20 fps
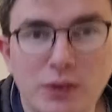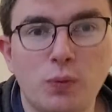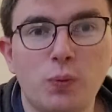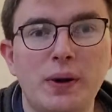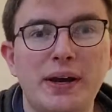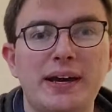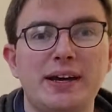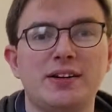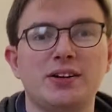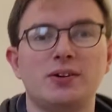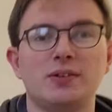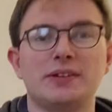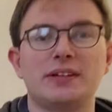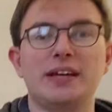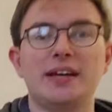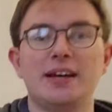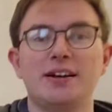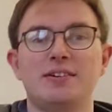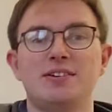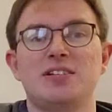a weird old
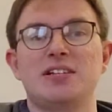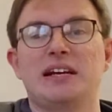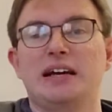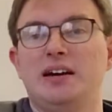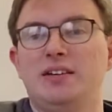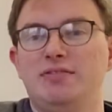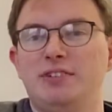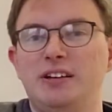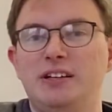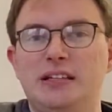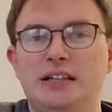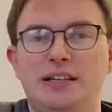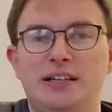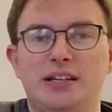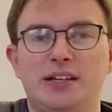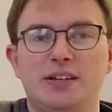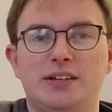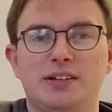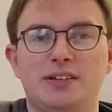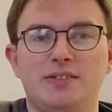year, isn't it? I feel like
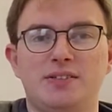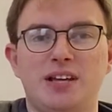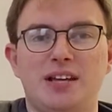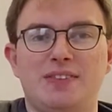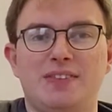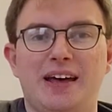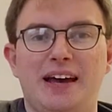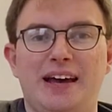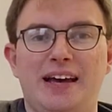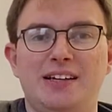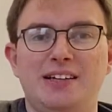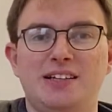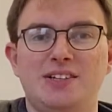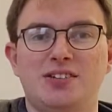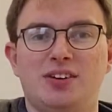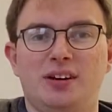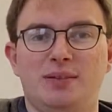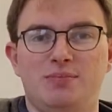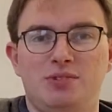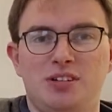you could have said that any
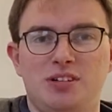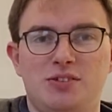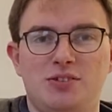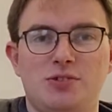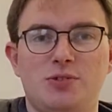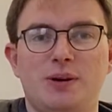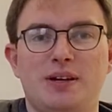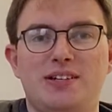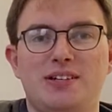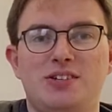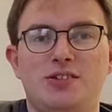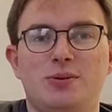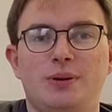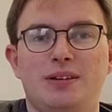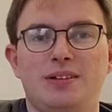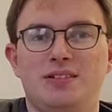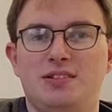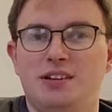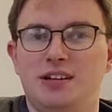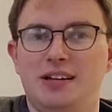time since
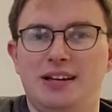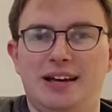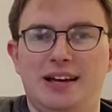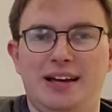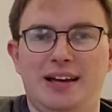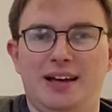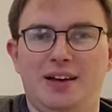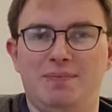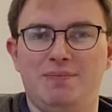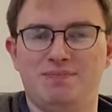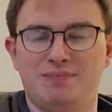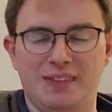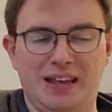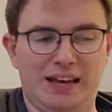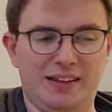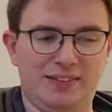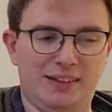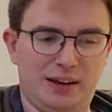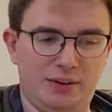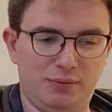2020,
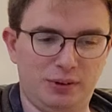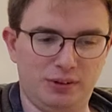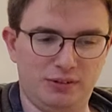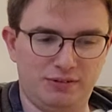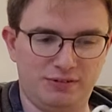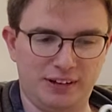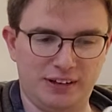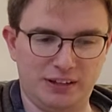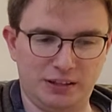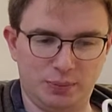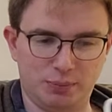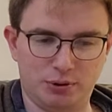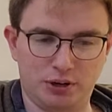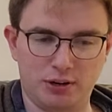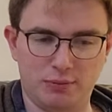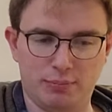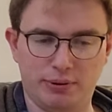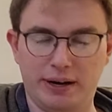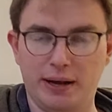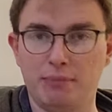and that would feel
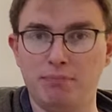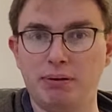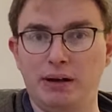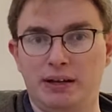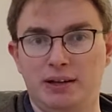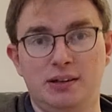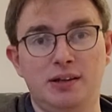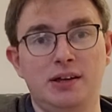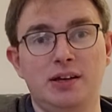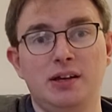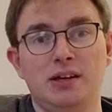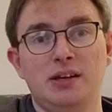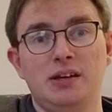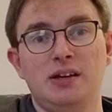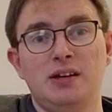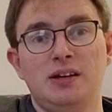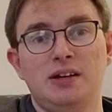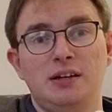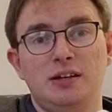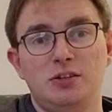appropriate, but
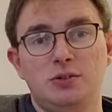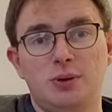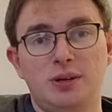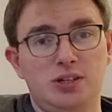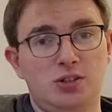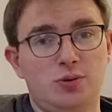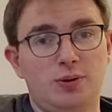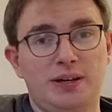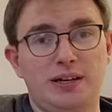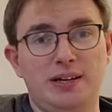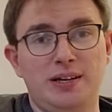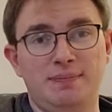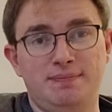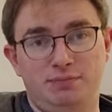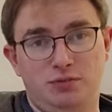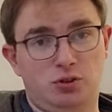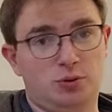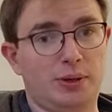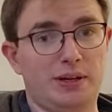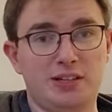2020,
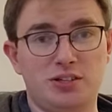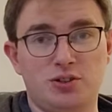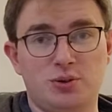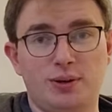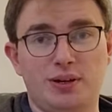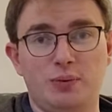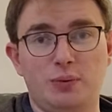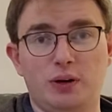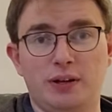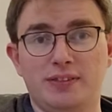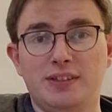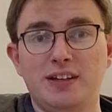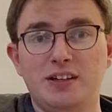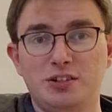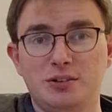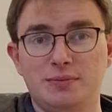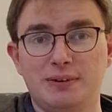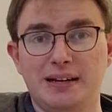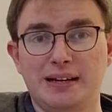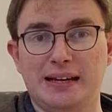2021, they
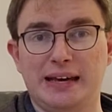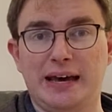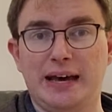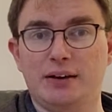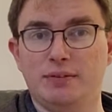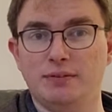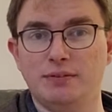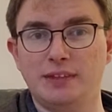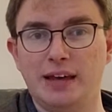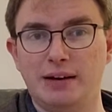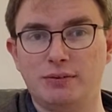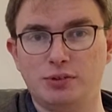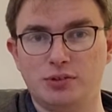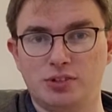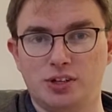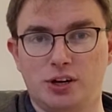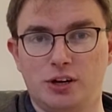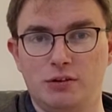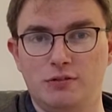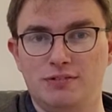don't really count. That was
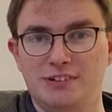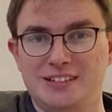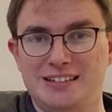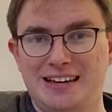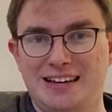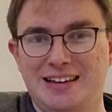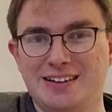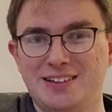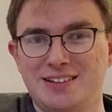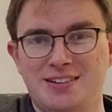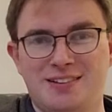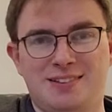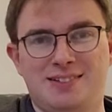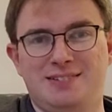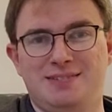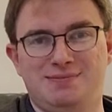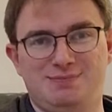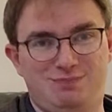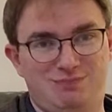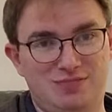COVID years,
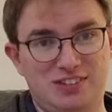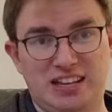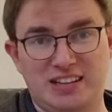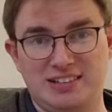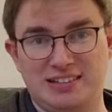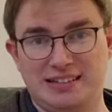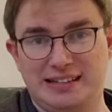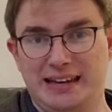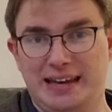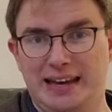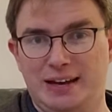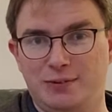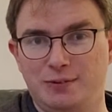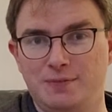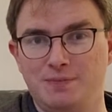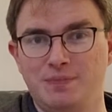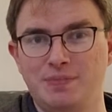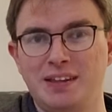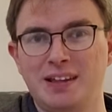doesn't count.